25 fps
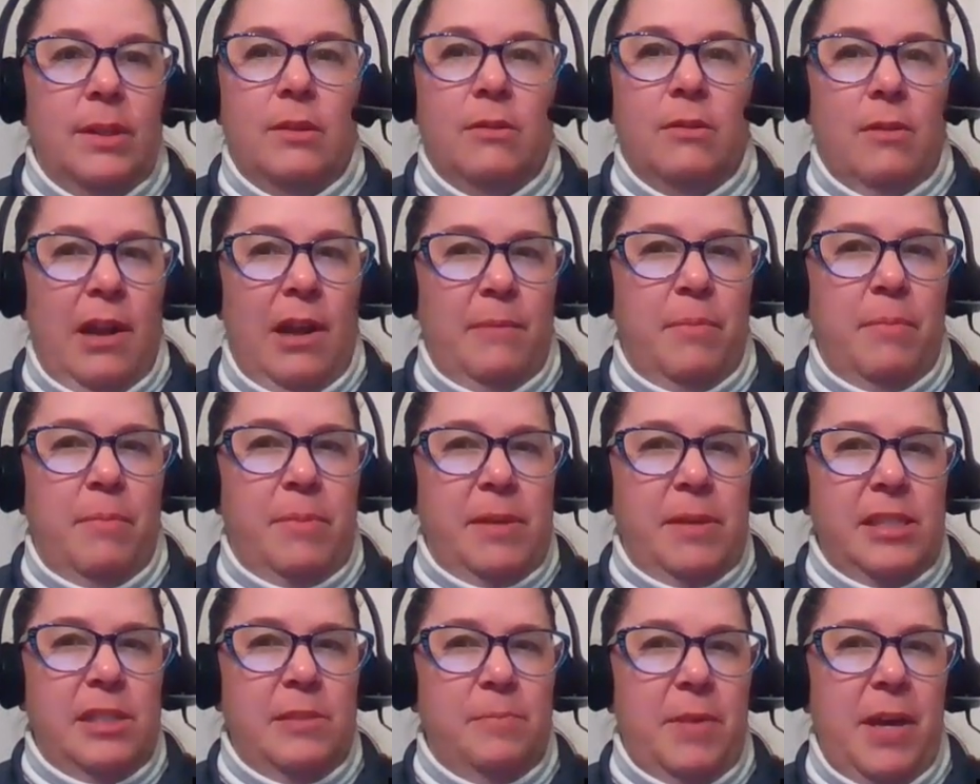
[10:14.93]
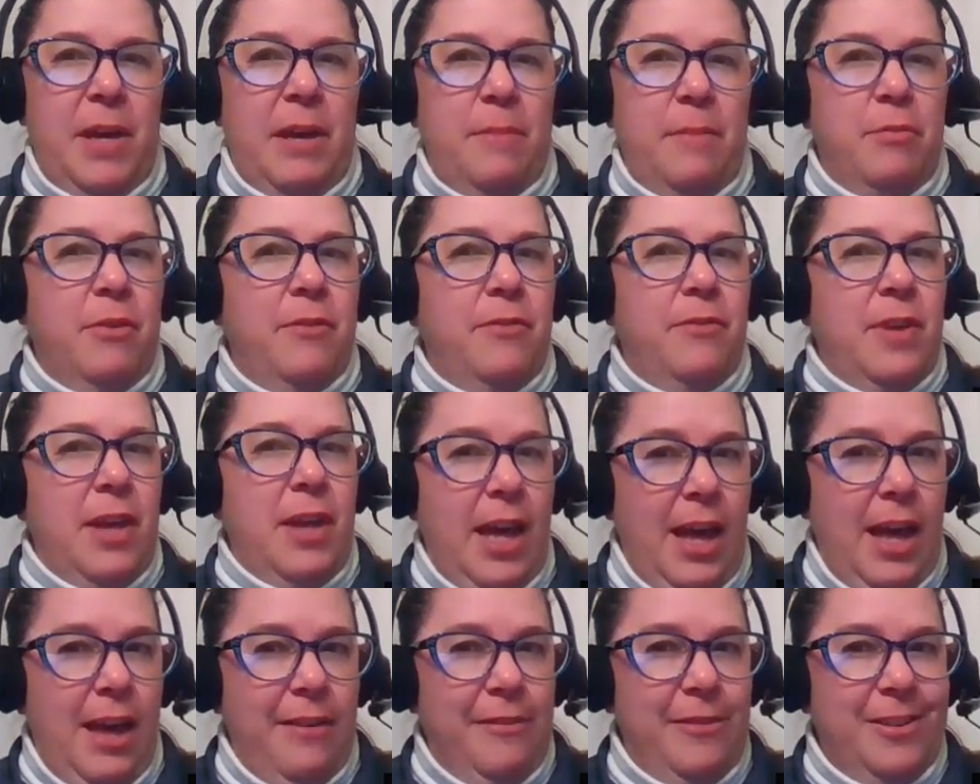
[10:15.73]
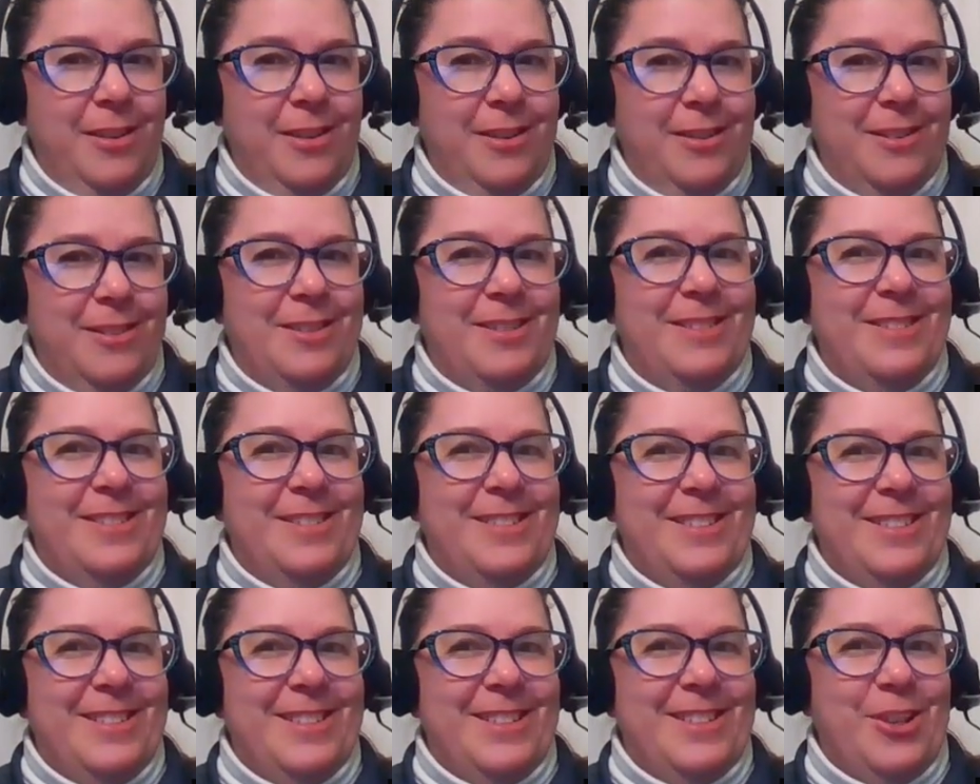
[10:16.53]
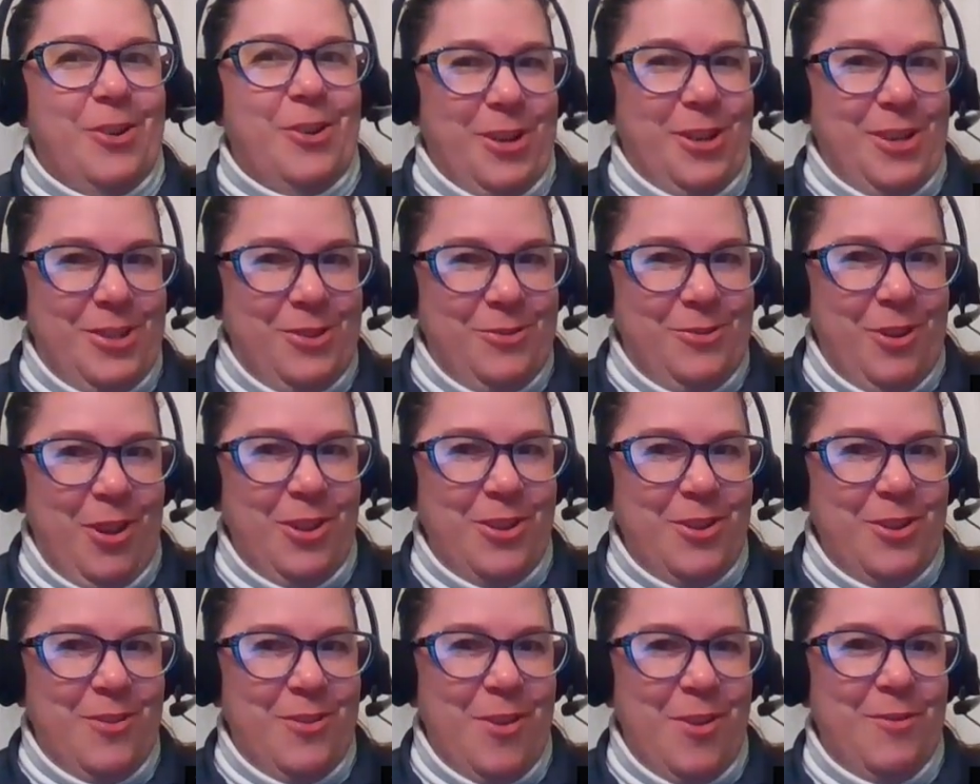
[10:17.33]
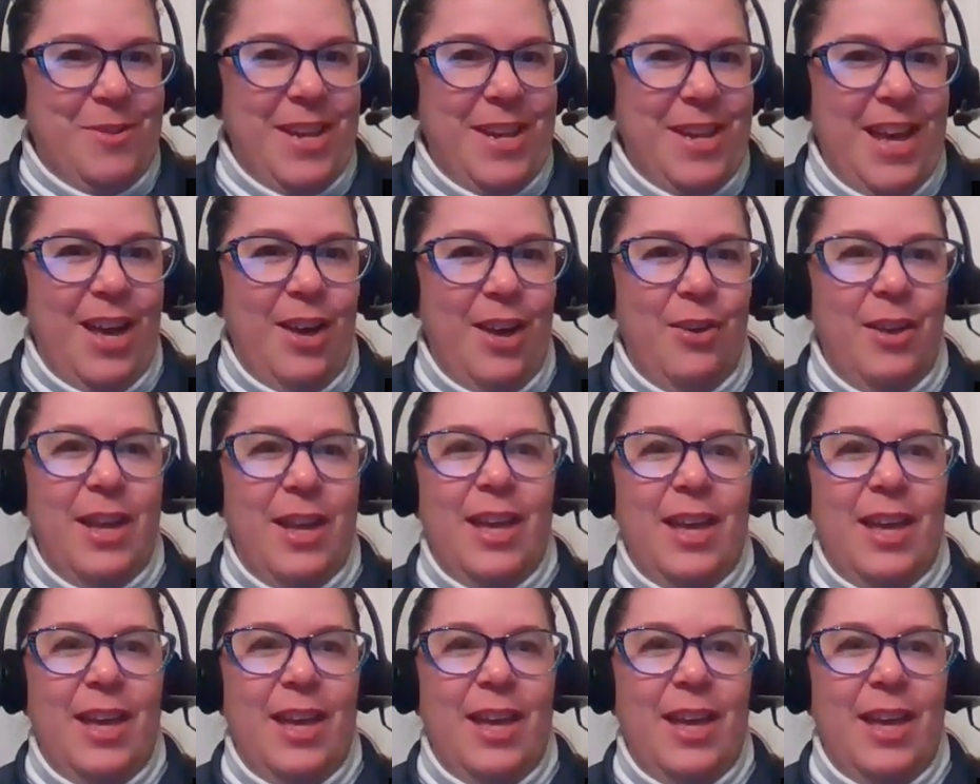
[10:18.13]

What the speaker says: Grab a piece of paper if you haven't. Go ahead and do it on your own now.